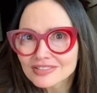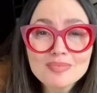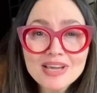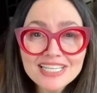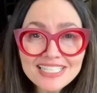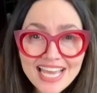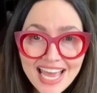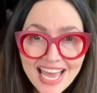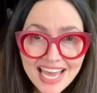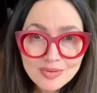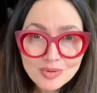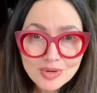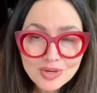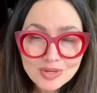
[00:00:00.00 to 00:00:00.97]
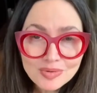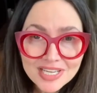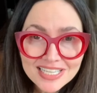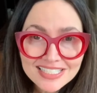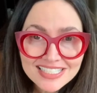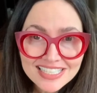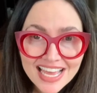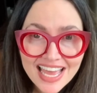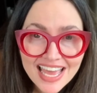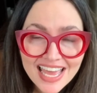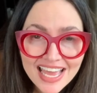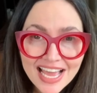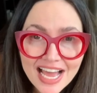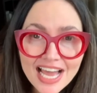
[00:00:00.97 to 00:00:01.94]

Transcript: My dad would always say,